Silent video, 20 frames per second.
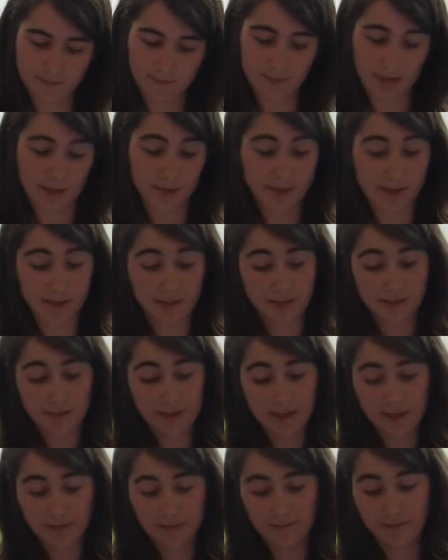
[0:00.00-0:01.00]
Maybe they're
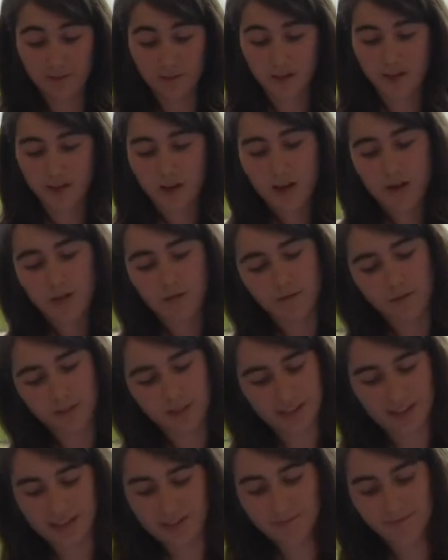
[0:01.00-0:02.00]
right. For
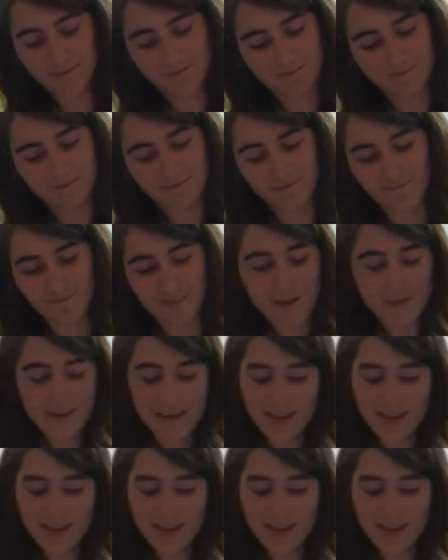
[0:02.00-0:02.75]
now, maybe